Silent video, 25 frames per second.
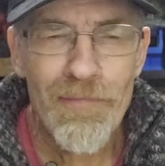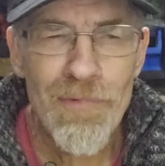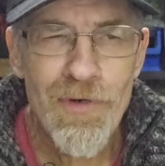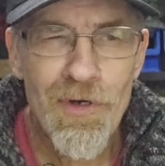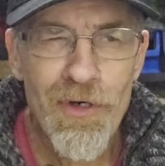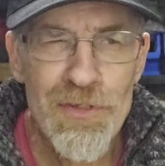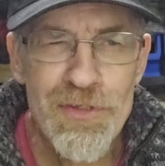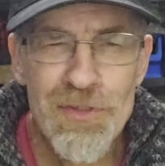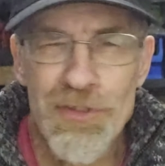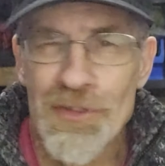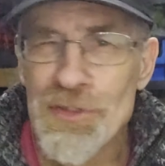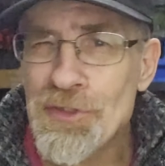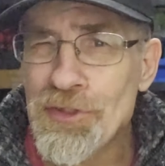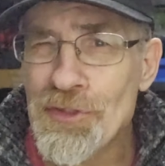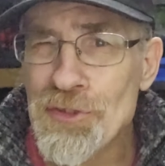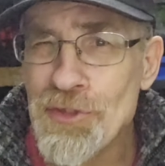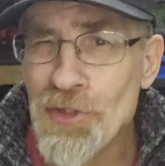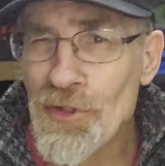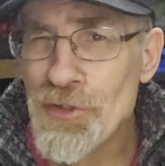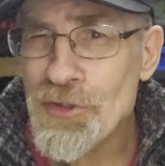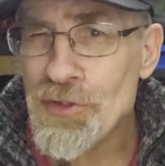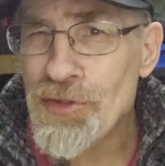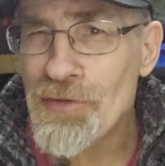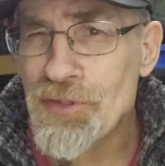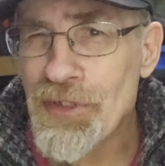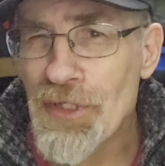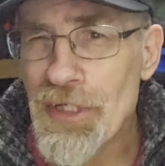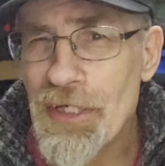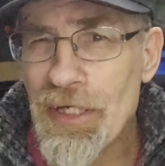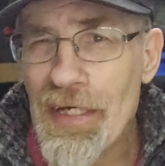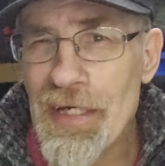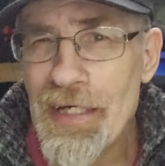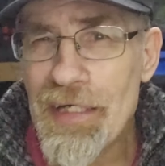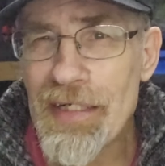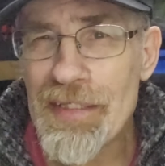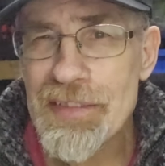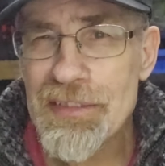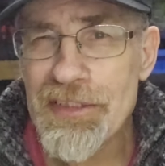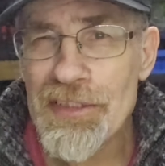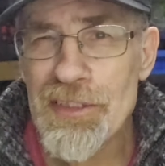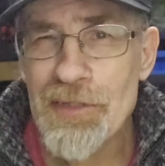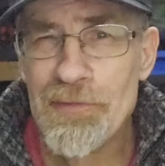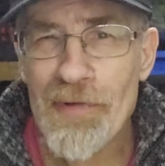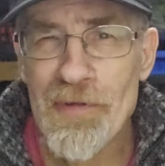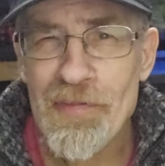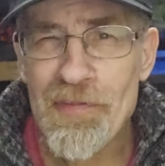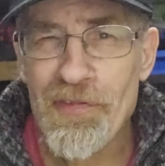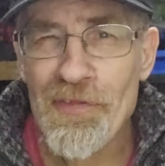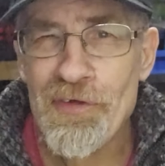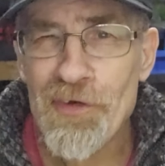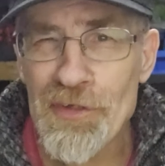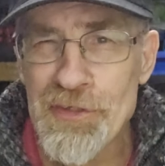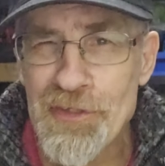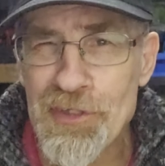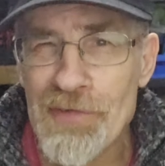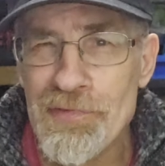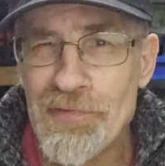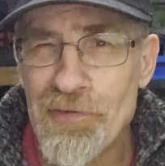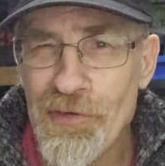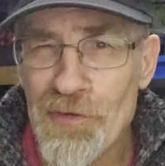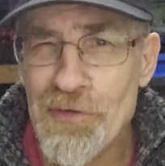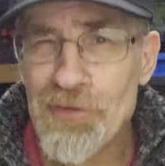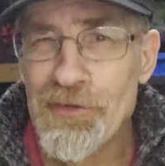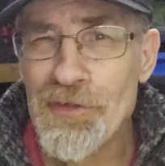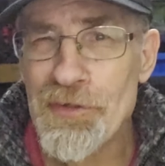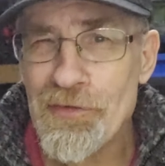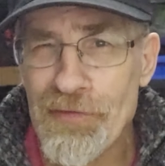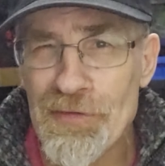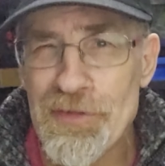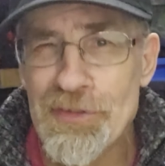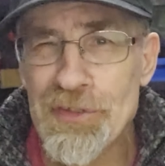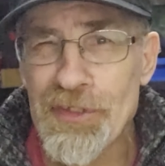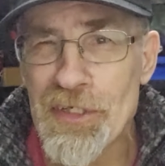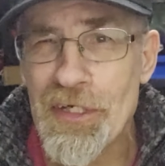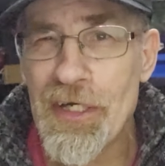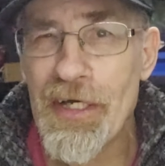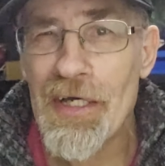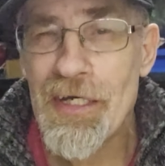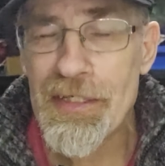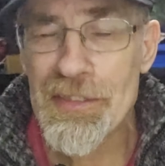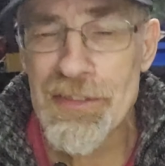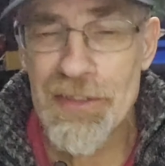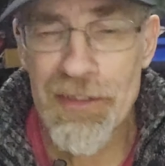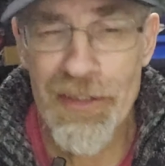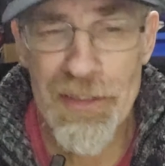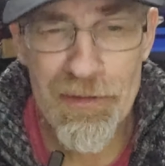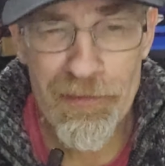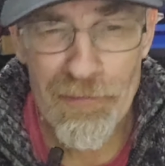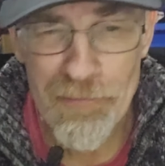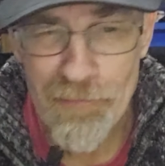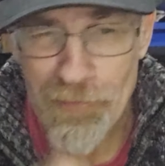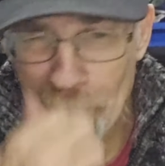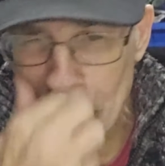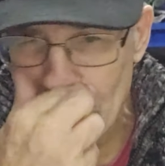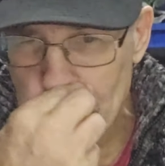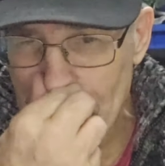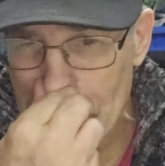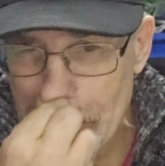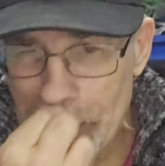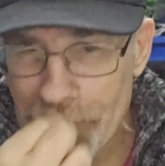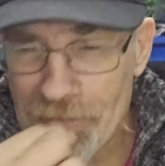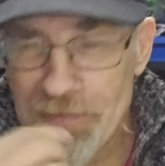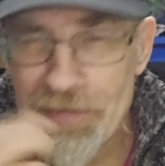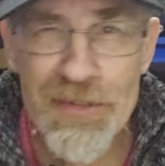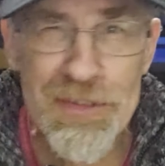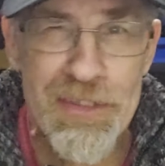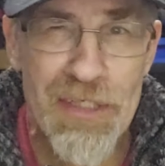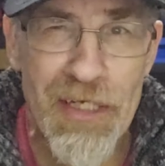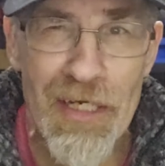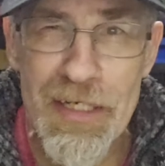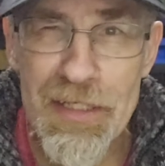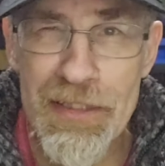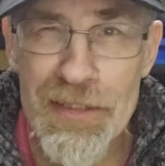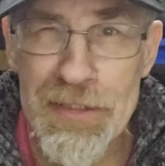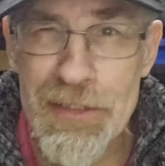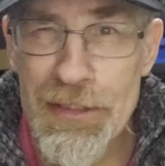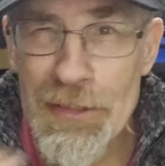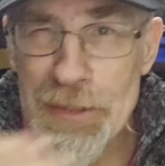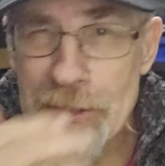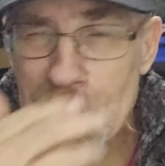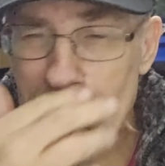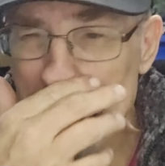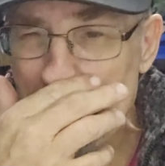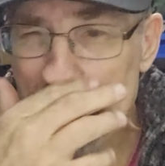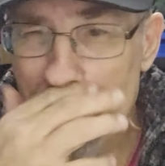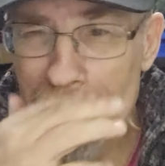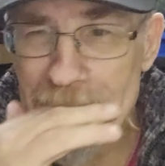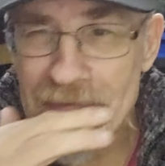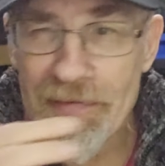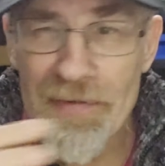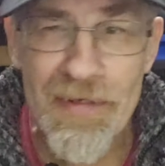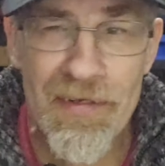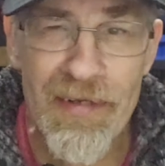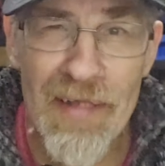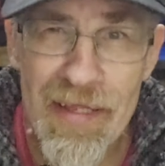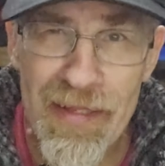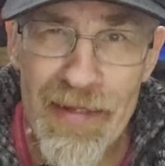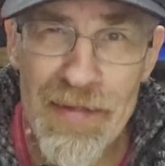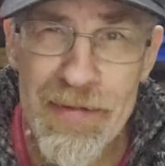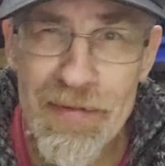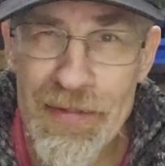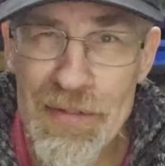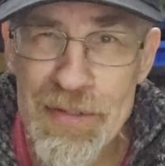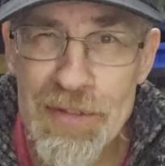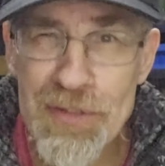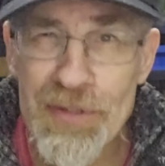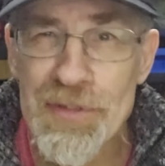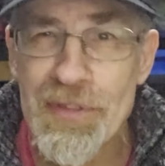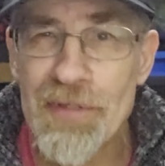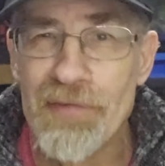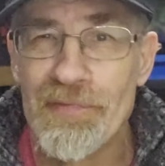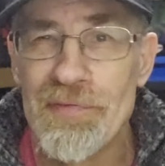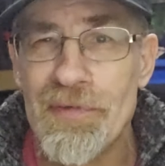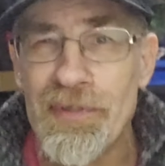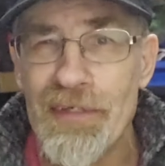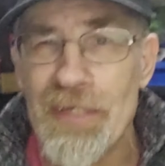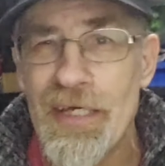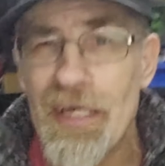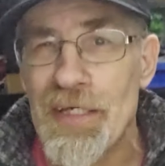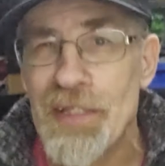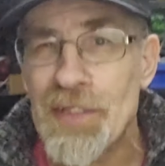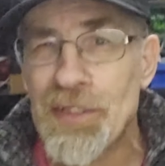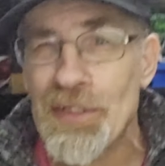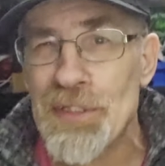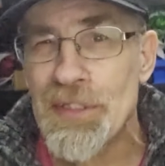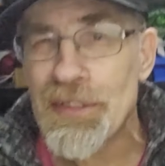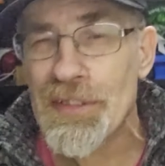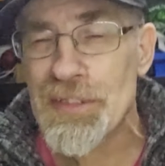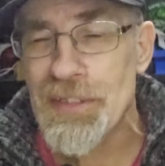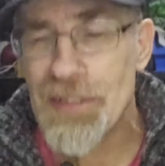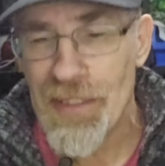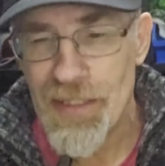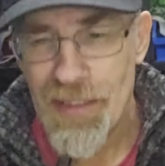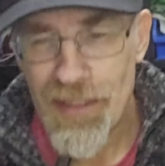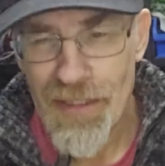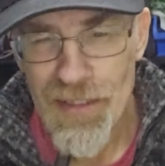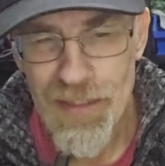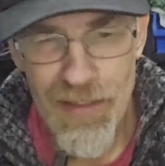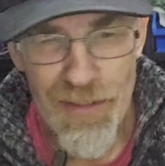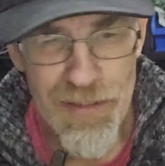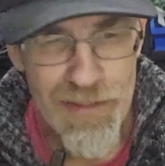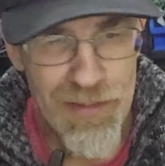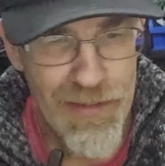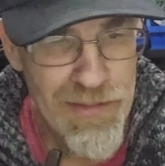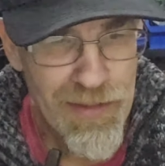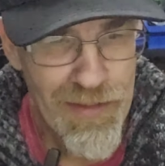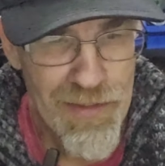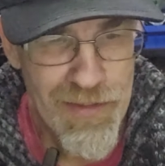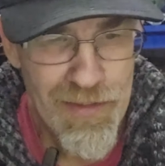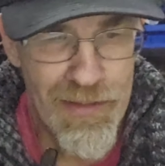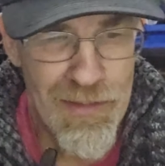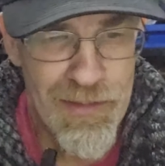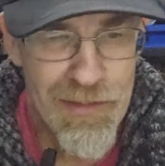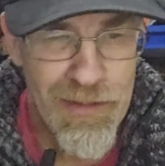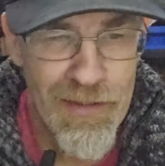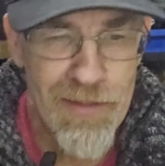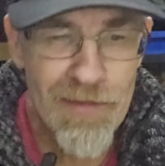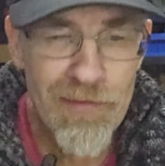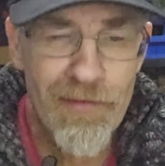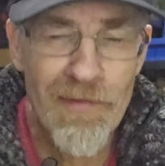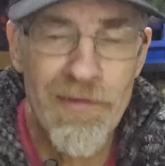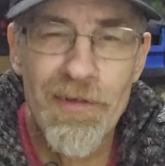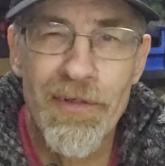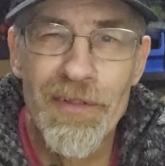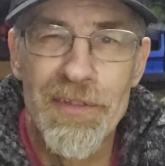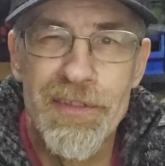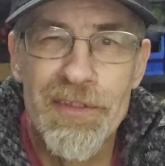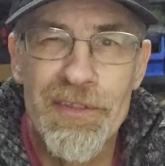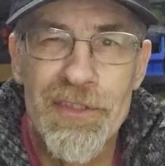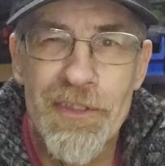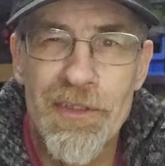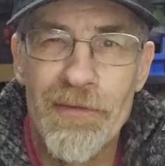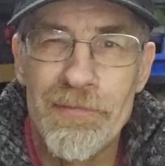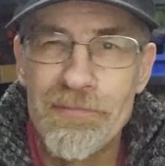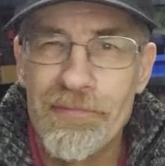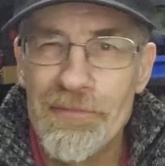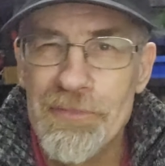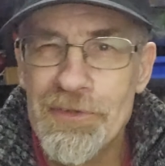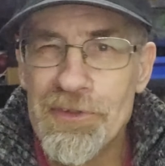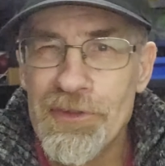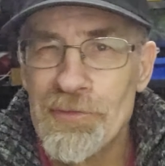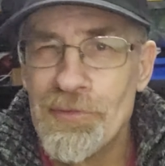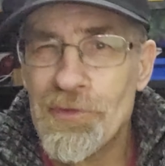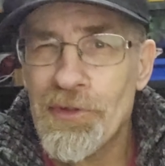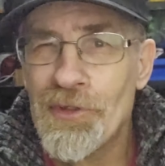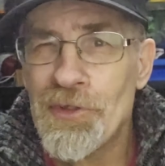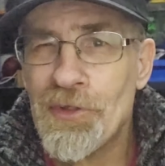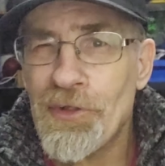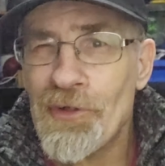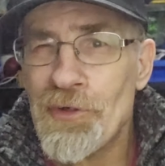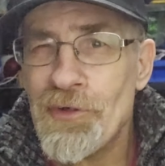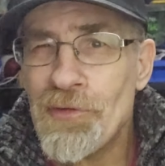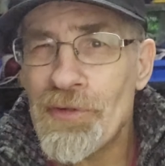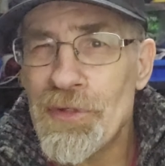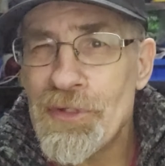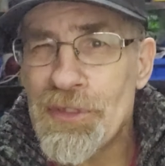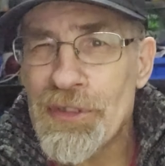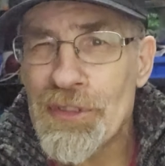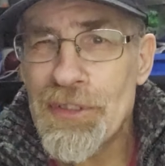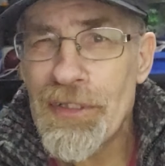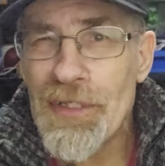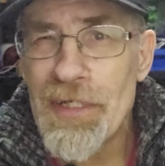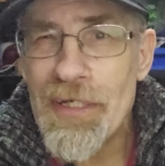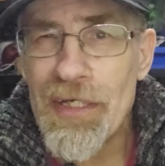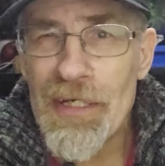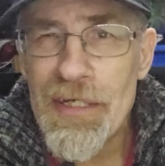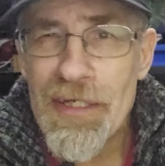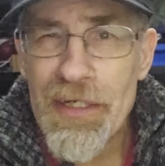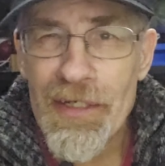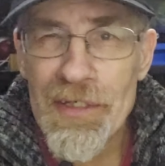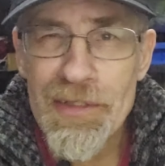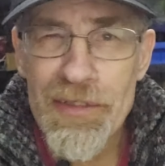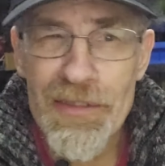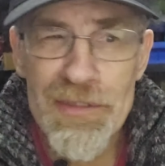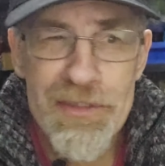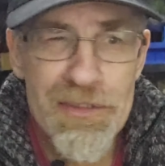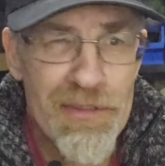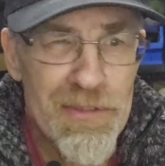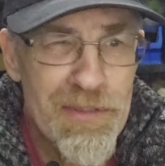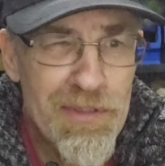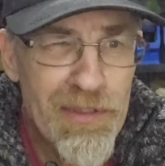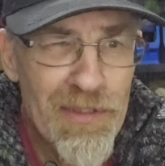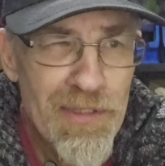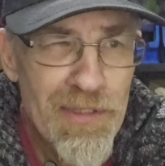odds and sods of cigars. It's got about 34 different cigars in it, different sizes, different lengths, different gauges. You know, I've got some Coronas in there. I got a